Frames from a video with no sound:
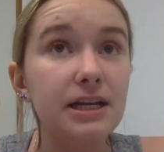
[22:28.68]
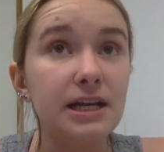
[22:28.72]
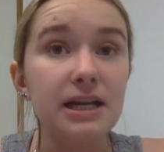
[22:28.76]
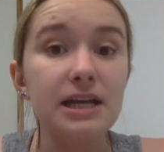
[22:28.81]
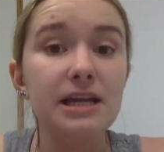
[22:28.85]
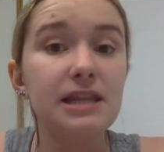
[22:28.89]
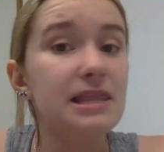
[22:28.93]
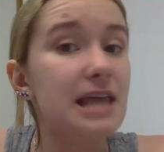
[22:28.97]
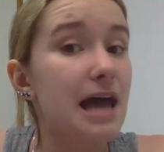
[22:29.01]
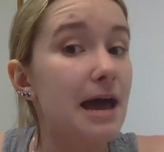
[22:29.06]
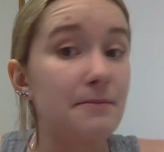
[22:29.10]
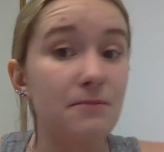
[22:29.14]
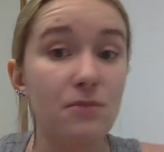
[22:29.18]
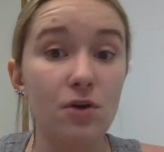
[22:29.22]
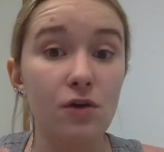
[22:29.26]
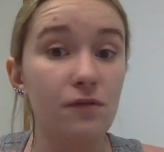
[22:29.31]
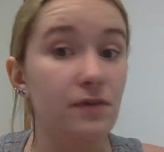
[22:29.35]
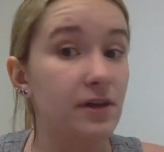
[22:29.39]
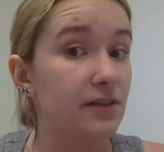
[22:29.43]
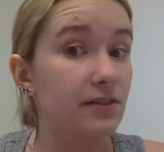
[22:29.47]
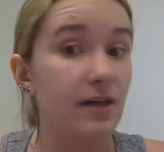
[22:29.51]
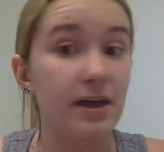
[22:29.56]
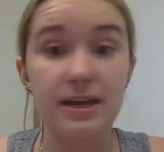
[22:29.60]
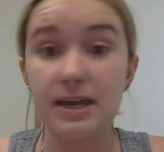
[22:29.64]
in that
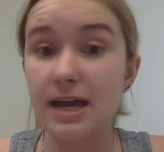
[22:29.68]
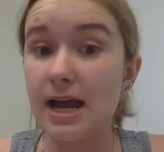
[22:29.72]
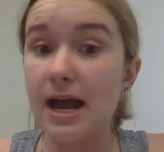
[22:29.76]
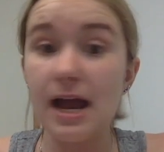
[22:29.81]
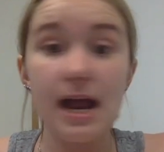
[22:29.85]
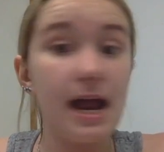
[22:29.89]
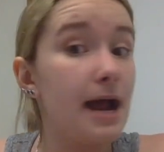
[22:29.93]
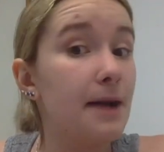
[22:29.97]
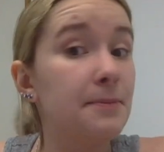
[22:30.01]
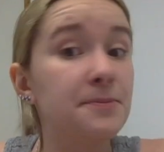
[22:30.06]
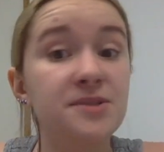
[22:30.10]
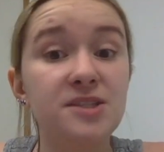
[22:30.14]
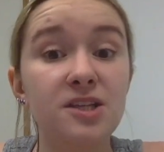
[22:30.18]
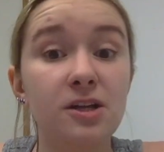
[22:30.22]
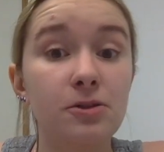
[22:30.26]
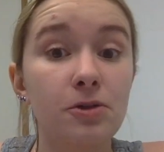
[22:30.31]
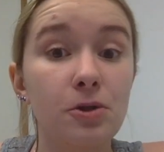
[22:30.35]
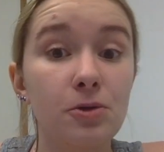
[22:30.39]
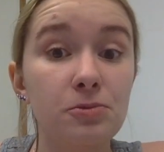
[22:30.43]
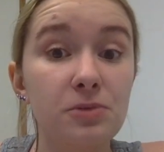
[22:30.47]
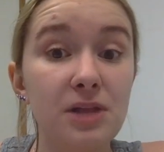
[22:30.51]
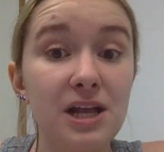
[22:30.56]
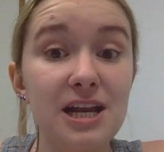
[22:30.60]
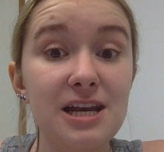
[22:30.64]
movie. Like,
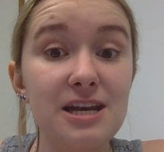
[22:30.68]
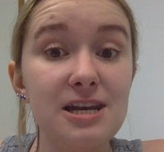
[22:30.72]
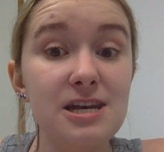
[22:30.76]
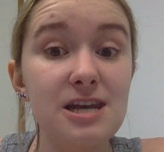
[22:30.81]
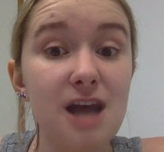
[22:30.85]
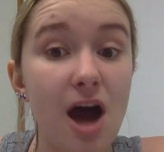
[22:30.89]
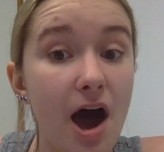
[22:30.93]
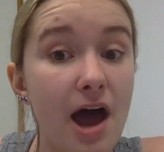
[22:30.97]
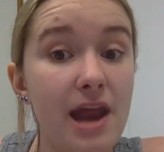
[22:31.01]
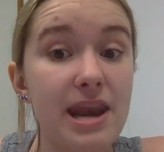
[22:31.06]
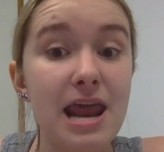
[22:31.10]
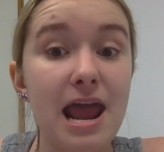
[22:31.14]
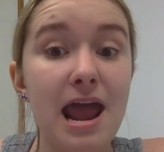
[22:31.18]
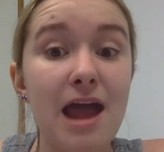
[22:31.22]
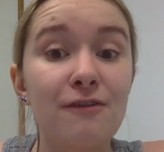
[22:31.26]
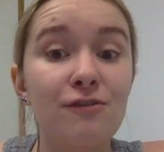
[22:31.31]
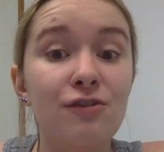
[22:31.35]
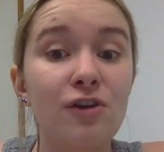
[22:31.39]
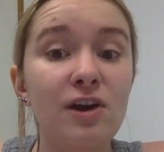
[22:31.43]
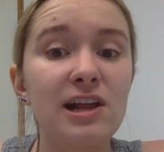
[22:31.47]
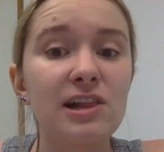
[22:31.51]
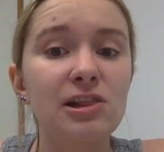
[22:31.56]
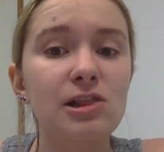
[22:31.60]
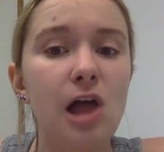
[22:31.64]
absolutely none.
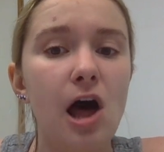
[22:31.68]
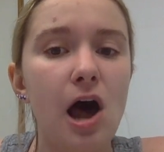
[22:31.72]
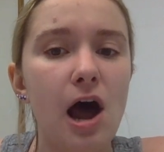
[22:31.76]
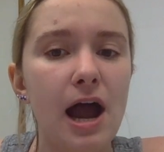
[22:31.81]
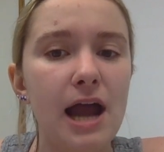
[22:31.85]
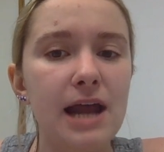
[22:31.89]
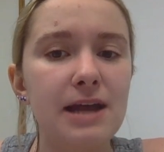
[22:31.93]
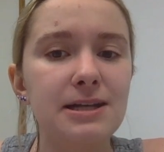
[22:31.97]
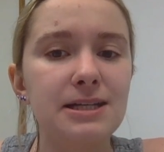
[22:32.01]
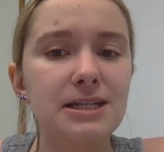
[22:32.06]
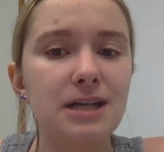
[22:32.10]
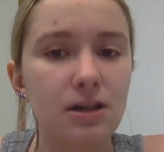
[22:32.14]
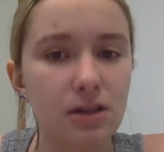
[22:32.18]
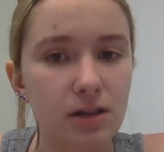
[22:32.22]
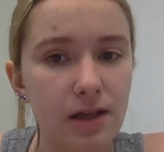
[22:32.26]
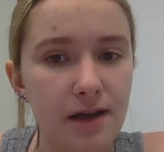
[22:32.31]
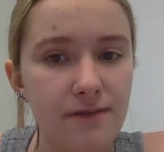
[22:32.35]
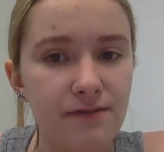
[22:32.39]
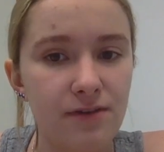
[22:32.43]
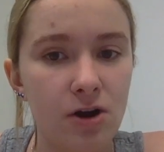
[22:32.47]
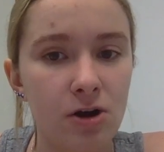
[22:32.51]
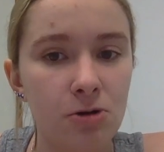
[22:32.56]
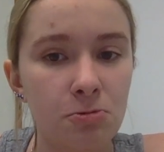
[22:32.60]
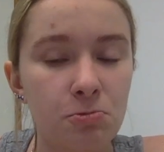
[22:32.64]
Every line
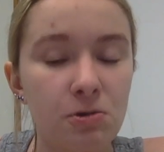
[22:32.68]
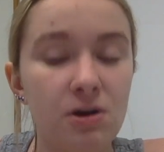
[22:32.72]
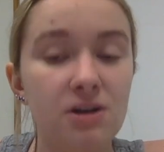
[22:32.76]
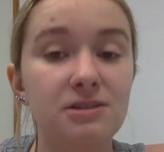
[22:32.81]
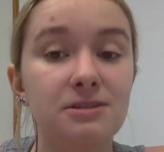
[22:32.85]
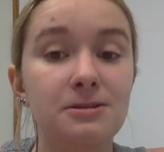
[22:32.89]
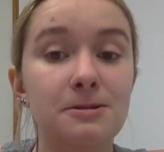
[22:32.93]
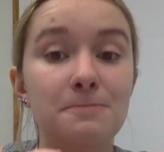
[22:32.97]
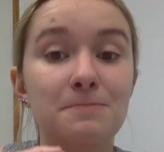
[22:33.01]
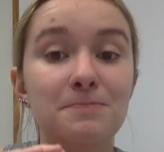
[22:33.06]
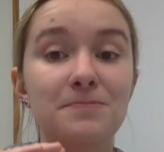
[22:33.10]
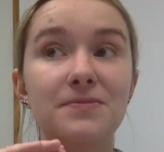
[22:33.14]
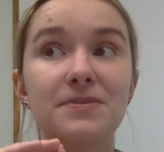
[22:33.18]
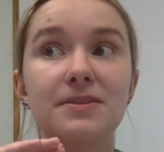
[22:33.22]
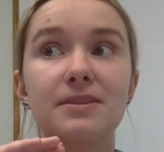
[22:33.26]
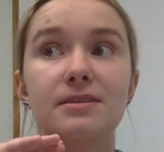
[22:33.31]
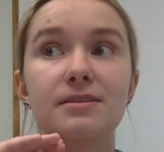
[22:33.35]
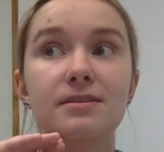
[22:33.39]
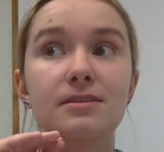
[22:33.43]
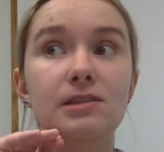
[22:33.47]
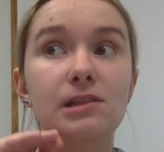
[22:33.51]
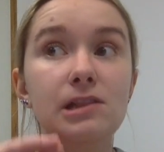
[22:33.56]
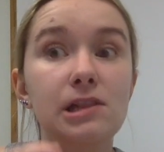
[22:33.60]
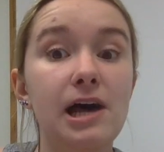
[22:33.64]
delivered was
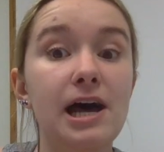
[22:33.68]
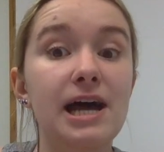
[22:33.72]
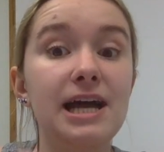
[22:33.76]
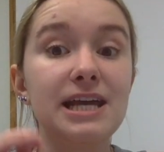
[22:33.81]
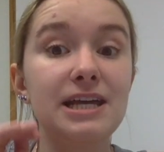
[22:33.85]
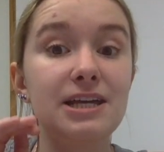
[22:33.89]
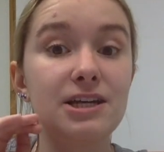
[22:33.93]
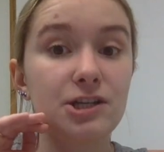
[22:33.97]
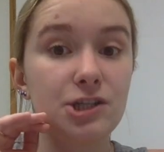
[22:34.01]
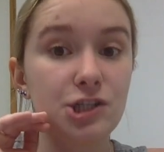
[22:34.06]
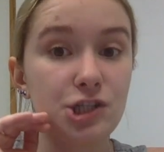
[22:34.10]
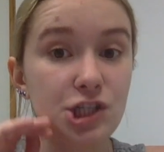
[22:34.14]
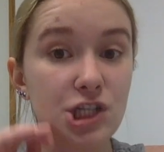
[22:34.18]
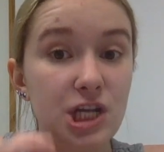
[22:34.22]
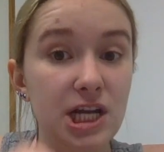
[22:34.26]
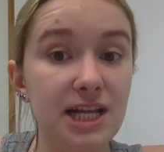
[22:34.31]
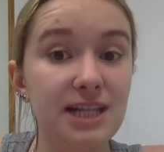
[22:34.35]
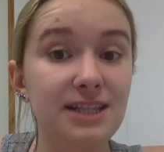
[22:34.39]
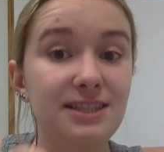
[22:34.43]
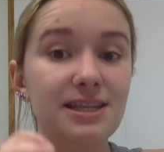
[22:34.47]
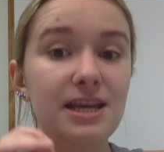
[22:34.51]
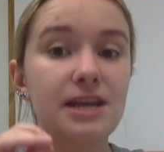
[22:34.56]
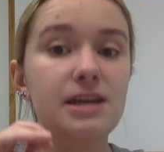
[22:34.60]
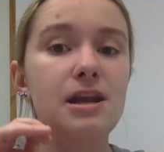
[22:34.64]
like
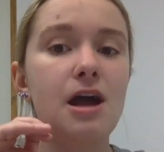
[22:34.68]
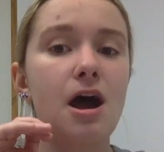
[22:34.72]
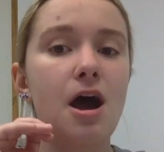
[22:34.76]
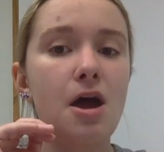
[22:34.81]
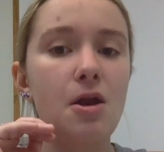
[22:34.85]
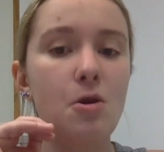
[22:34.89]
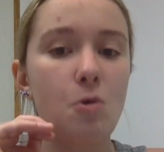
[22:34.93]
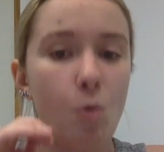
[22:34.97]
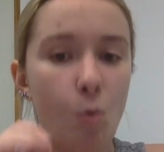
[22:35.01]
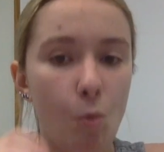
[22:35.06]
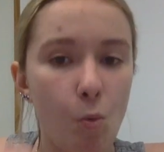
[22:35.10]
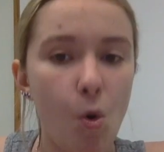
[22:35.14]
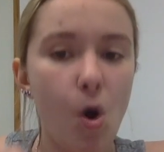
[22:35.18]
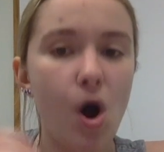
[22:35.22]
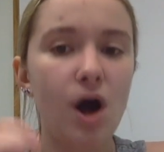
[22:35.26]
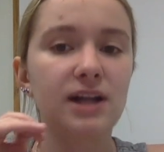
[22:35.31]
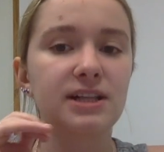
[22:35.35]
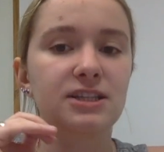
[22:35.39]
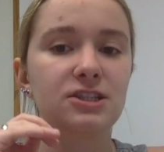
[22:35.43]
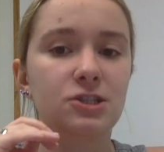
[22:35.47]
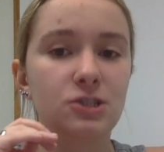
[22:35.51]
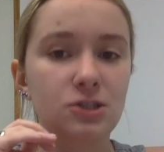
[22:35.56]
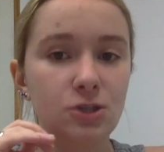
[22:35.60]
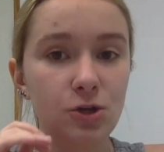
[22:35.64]
she did not
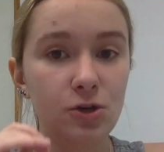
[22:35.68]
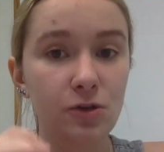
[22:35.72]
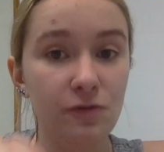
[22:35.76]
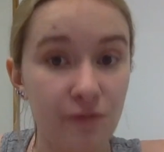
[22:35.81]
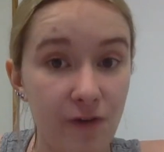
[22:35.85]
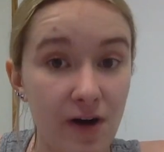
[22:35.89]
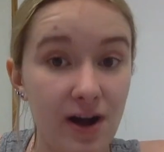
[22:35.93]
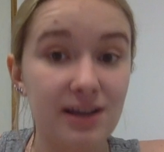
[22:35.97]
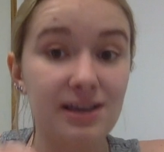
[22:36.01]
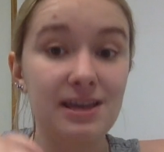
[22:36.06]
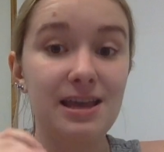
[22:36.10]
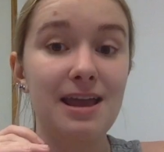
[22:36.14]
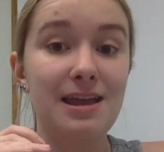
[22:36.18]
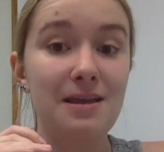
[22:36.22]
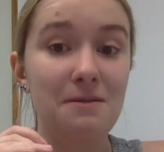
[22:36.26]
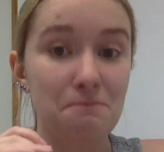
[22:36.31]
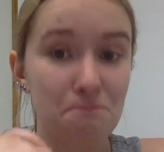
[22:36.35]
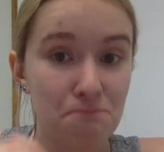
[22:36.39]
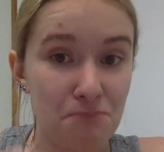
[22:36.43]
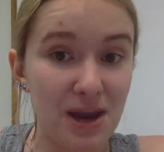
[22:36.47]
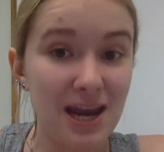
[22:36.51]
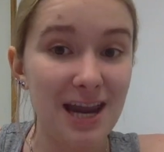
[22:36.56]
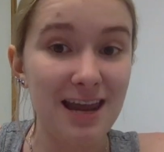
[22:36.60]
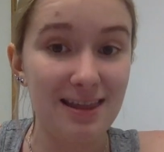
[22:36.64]
want to
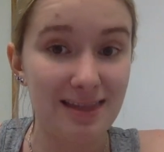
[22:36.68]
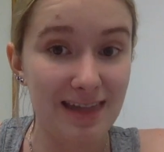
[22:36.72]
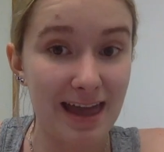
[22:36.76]
fucking be